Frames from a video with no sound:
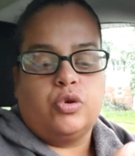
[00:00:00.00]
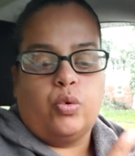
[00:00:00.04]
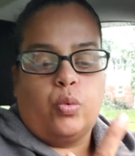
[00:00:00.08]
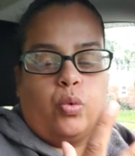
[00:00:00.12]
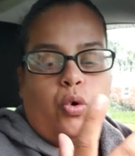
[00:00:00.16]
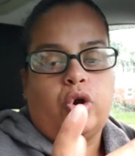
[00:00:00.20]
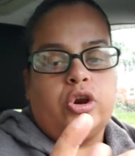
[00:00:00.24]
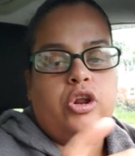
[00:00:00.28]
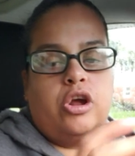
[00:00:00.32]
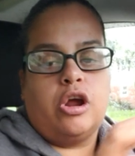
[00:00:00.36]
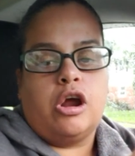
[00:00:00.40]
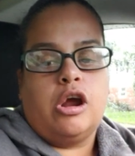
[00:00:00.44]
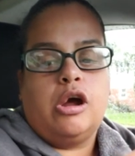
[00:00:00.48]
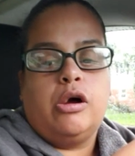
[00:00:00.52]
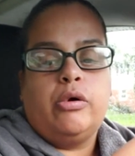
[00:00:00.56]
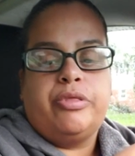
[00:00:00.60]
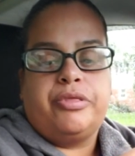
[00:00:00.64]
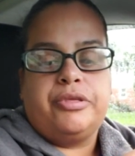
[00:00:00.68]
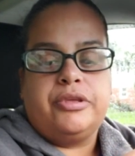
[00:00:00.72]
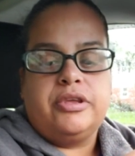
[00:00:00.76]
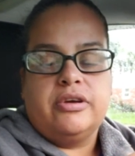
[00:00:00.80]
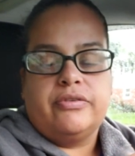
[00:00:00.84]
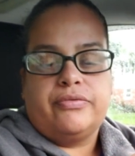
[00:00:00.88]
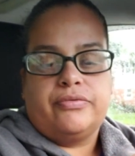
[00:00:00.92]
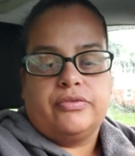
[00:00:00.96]
the water
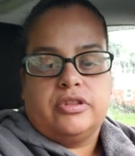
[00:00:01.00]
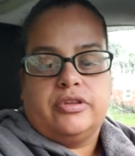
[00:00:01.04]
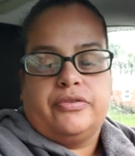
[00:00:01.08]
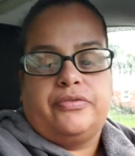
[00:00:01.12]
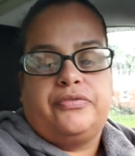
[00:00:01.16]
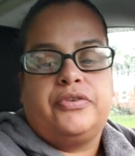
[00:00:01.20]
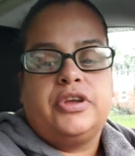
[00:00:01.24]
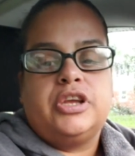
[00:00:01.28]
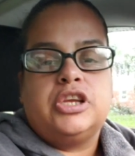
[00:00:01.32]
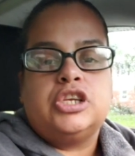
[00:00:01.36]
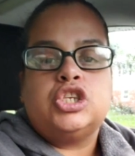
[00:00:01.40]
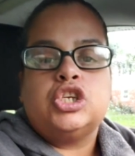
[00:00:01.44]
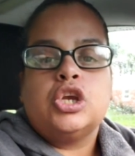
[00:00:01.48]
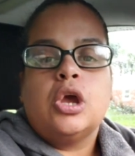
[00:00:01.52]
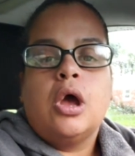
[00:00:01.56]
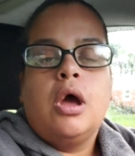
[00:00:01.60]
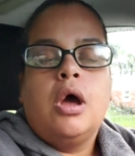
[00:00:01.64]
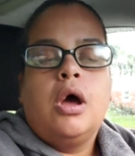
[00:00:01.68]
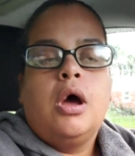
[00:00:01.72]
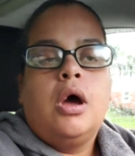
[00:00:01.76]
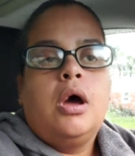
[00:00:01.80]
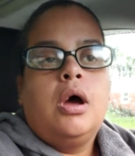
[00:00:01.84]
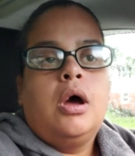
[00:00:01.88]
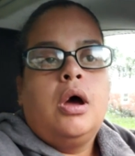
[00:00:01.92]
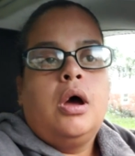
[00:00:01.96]
healthier for the fish.
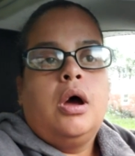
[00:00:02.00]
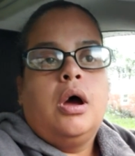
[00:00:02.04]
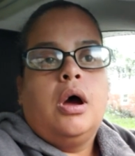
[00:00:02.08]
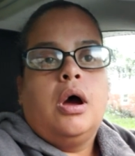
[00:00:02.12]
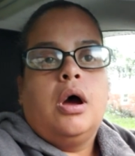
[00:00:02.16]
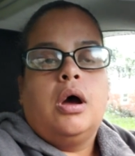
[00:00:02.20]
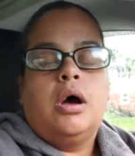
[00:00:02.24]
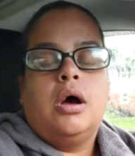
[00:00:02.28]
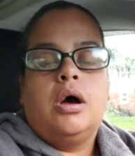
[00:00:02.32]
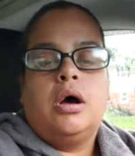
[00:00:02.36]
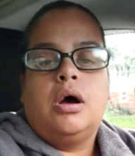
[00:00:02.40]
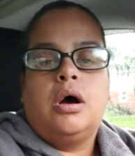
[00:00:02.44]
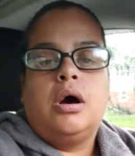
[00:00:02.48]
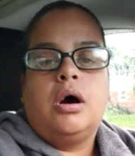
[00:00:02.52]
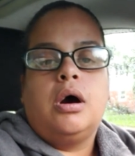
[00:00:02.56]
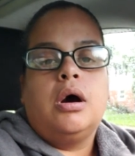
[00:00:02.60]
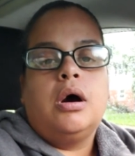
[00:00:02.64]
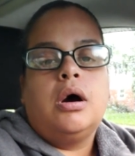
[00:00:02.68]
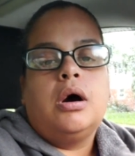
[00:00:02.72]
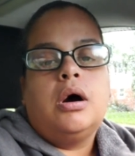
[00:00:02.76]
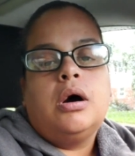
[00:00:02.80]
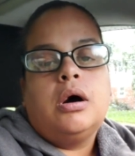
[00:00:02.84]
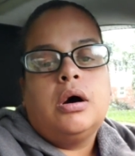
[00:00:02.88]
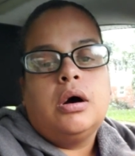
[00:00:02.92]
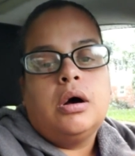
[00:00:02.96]

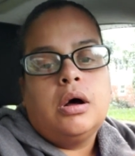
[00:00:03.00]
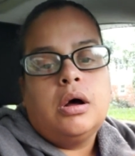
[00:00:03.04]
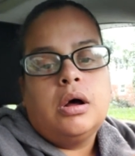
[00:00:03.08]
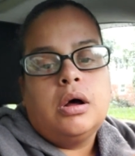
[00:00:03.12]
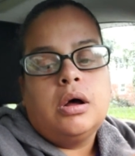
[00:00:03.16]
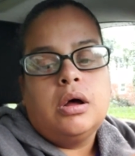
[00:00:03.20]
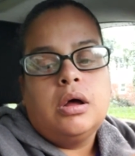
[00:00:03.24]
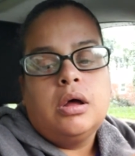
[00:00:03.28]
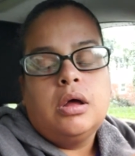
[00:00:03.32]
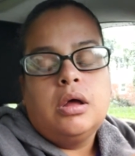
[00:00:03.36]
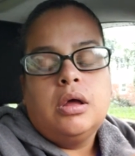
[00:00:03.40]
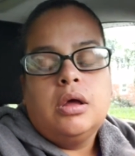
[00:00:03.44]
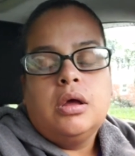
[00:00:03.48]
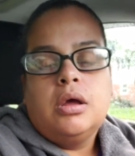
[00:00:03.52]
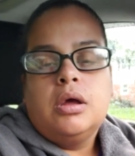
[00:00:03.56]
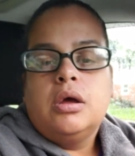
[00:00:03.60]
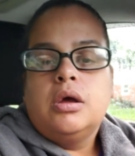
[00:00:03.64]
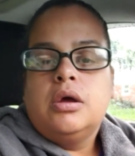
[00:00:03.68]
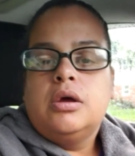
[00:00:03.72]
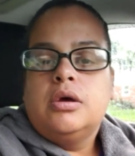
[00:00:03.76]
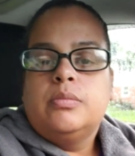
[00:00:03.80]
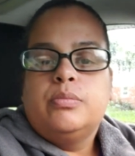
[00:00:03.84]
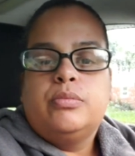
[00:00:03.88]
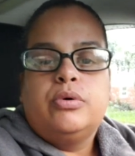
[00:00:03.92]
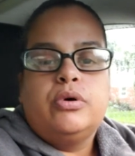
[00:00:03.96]
Oh,
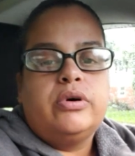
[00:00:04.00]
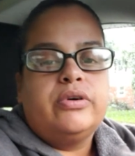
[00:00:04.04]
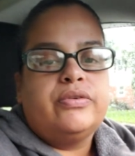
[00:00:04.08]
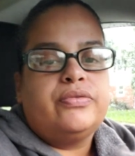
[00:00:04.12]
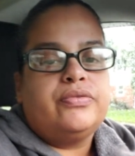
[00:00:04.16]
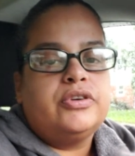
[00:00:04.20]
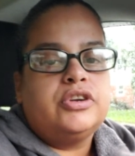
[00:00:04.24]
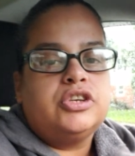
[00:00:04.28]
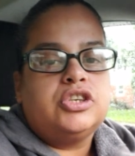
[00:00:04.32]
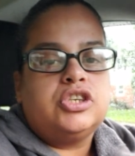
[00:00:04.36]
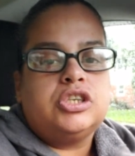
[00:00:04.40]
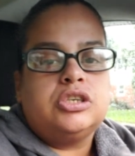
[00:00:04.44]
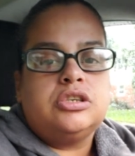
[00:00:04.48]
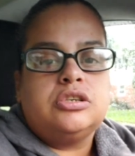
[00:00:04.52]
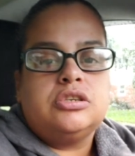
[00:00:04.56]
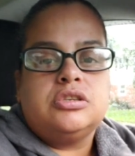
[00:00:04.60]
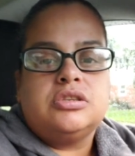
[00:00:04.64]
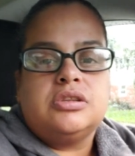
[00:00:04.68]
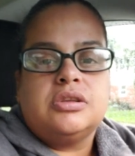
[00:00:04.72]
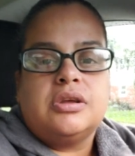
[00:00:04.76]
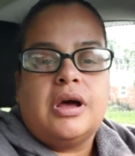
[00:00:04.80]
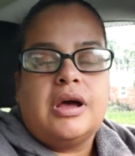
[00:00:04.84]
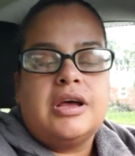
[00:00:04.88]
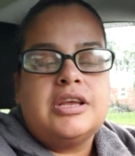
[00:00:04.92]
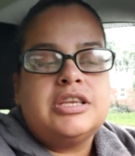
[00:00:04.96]
poor
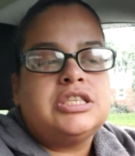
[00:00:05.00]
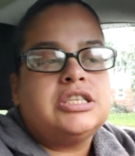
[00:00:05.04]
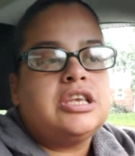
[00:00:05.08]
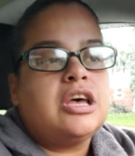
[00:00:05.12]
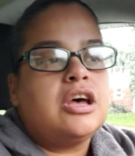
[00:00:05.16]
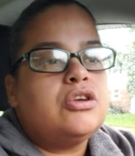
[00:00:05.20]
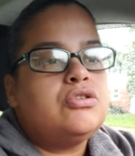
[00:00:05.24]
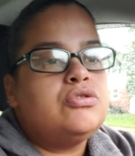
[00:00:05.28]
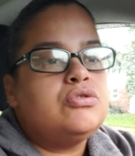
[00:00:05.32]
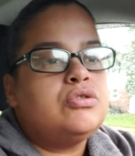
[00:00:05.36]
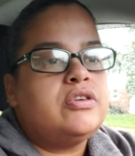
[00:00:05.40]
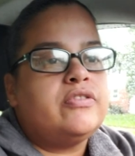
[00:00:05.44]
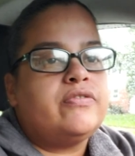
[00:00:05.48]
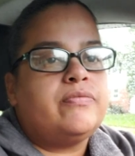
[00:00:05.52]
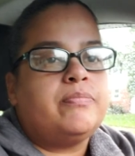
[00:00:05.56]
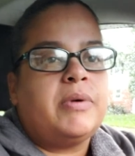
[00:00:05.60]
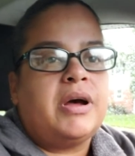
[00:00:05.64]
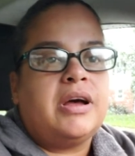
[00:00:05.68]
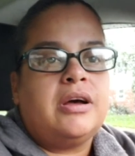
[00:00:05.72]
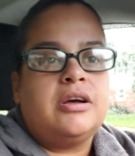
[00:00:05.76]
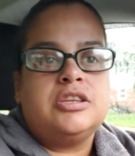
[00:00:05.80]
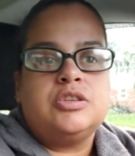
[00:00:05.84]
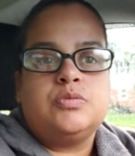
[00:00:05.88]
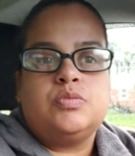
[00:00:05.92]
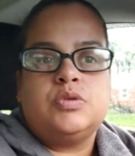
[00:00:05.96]
fishes. I tell you, if
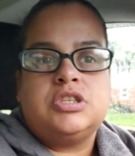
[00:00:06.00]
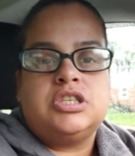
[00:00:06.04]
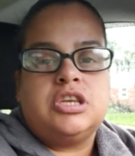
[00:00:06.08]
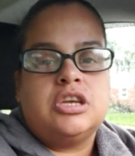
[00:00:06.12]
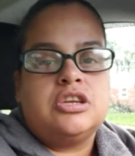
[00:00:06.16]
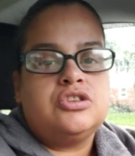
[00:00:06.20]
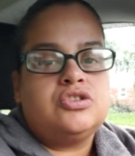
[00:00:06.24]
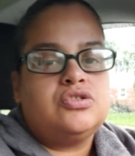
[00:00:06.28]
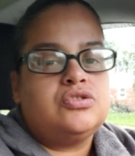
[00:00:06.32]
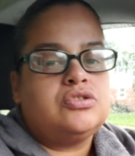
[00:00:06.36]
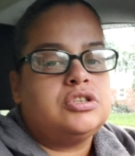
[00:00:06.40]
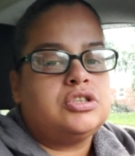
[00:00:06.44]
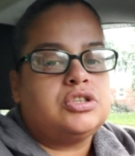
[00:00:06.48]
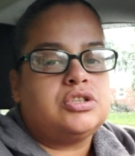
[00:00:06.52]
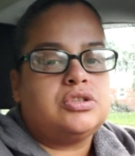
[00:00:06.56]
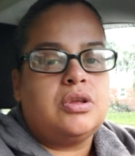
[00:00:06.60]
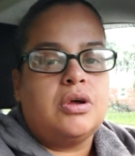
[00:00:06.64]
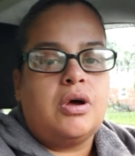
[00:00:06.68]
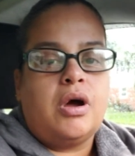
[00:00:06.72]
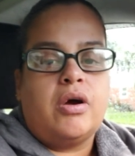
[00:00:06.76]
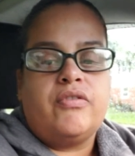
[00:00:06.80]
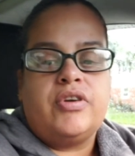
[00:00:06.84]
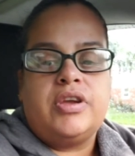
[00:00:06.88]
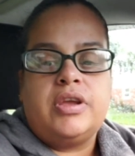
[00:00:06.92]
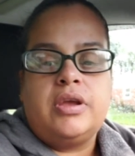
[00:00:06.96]
my husband tells you the
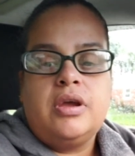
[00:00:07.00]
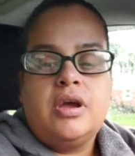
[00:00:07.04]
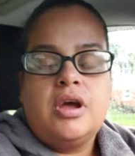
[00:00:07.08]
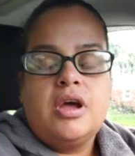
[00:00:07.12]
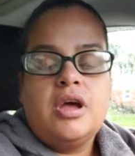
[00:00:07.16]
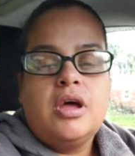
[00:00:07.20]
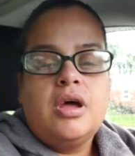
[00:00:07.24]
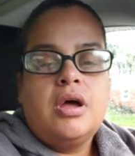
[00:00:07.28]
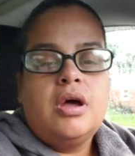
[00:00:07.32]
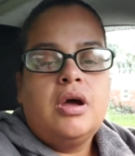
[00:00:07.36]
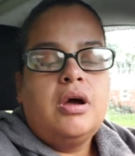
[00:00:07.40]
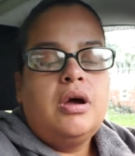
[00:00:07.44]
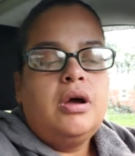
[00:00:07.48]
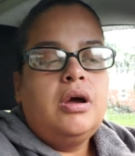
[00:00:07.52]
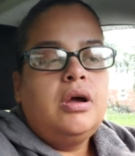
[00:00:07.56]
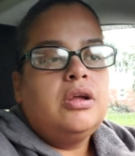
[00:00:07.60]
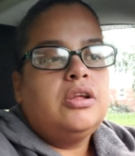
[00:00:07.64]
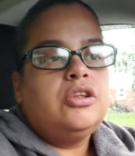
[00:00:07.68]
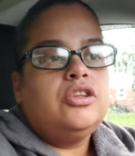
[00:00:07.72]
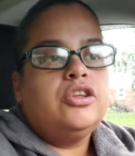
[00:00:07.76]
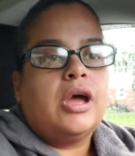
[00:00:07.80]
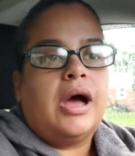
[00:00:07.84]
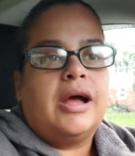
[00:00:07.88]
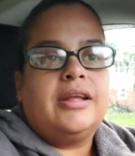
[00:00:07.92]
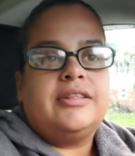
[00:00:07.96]
story,
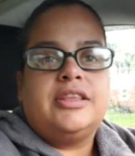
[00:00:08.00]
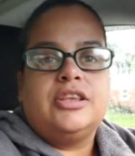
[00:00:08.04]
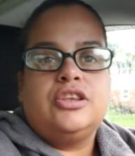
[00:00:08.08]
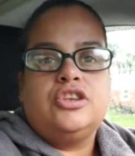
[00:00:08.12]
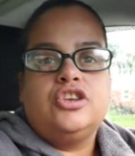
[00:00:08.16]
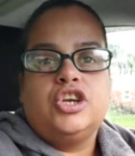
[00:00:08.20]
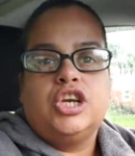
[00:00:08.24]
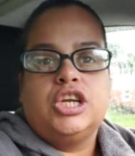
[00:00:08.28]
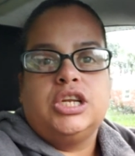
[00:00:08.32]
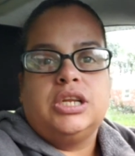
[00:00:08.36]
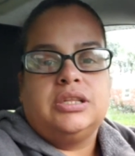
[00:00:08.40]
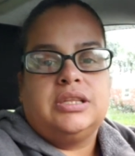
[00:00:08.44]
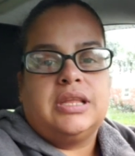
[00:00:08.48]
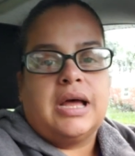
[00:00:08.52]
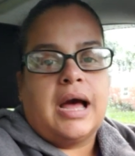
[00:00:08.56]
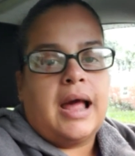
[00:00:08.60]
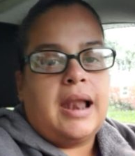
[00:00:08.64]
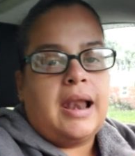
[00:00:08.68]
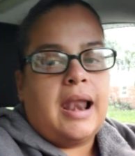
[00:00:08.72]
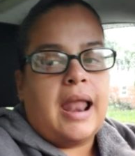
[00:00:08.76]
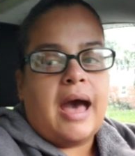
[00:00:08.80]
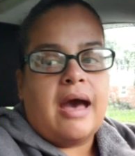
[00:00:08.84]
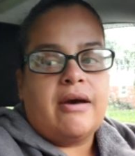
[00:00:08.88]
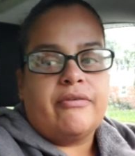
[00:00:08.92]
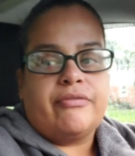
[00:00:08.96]
I think you're going to die
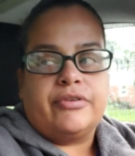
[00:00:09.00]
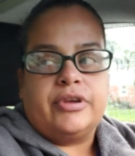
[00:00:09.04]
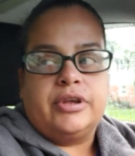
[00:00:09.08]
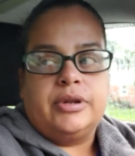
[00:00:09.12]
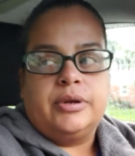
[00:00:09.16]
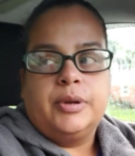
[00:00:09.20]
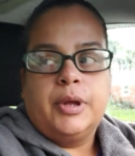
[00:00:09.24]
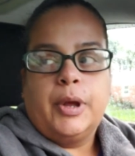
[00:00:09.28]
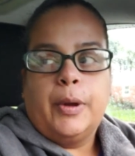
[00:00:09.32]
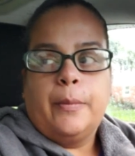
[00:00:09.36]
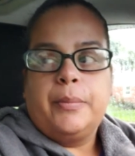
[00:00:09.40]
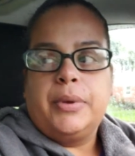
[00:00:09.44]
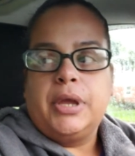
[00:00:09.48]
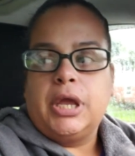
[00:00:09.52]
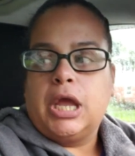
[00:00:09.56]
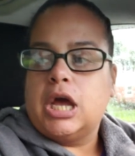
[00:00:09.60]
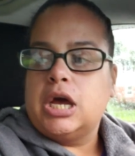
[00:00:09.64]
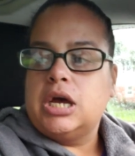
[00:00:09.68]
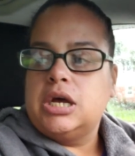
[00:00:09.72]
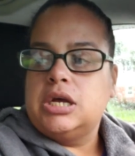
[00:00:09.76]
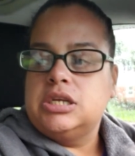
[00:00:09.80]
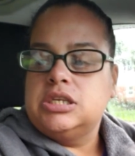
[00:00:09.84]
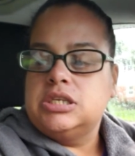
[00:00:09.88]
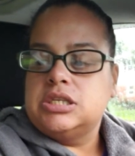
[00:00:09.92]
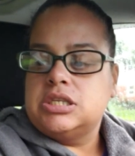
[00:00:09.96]
laughing.
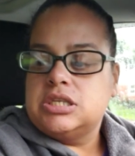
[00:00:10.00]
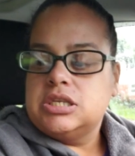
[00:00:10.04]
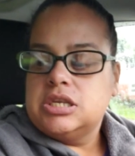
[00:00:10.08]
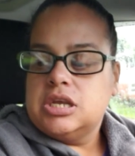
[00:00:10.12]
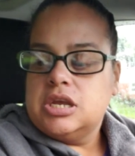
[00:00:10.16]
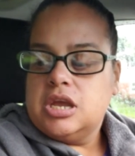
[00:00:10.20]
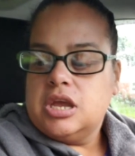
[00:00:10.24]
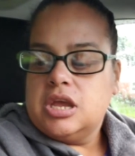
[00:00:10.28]
Because